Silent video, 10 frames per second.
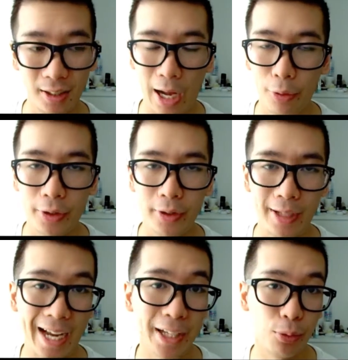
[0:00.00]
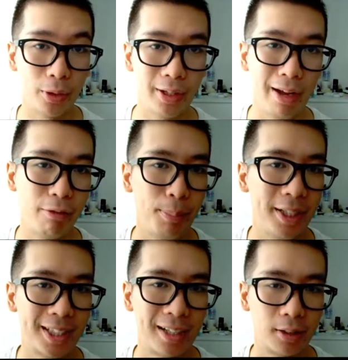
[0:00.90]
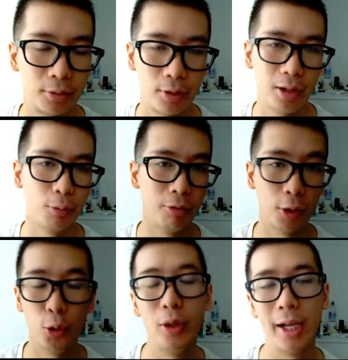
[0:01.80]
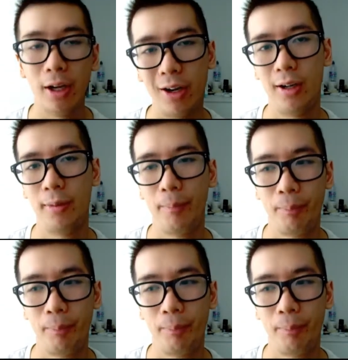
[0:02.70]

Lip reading: how can anyone ever be satisfied with who they are?